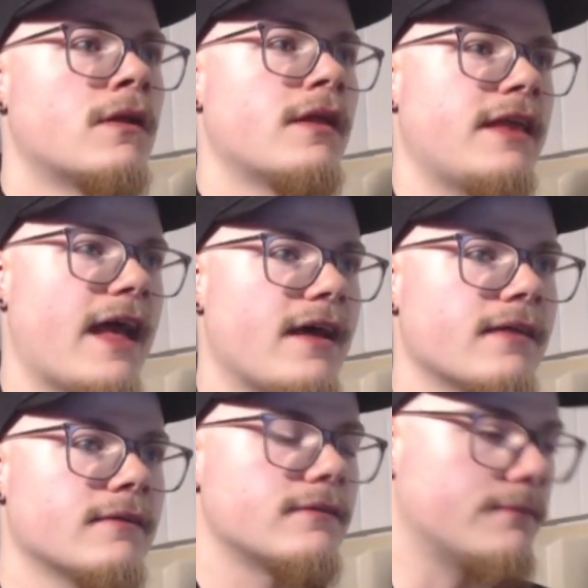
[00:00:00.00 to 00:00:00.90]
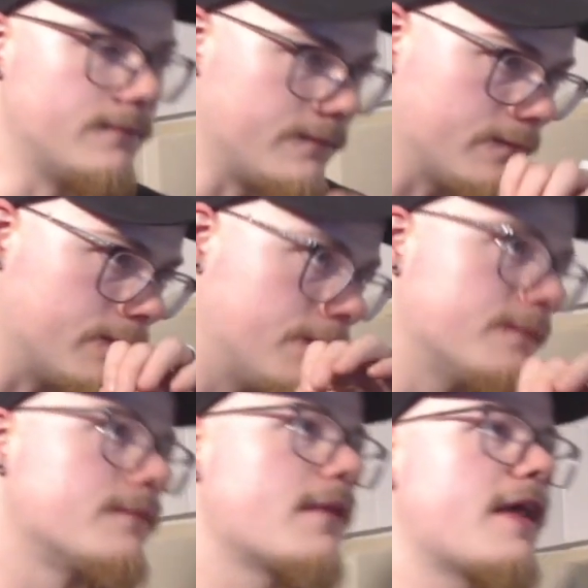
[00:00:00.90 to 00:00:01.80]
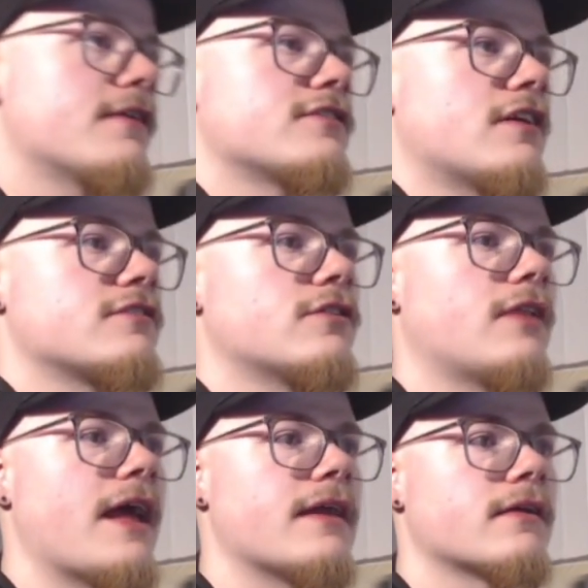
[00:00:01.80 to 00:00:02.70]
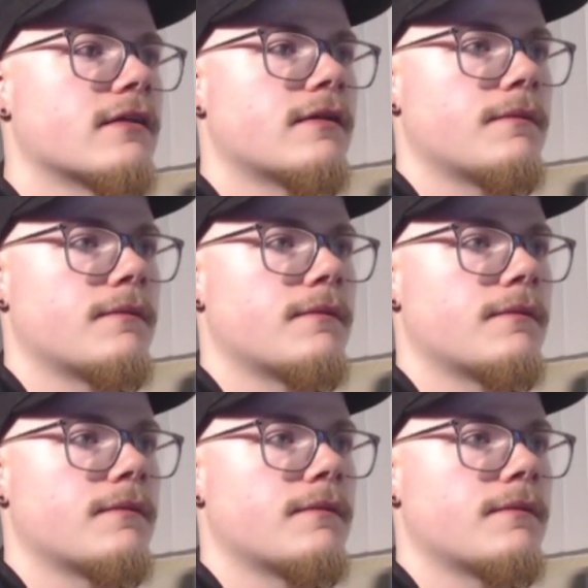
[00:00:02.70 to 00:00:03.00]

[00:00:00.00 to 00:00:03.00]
Yeah. And there's also like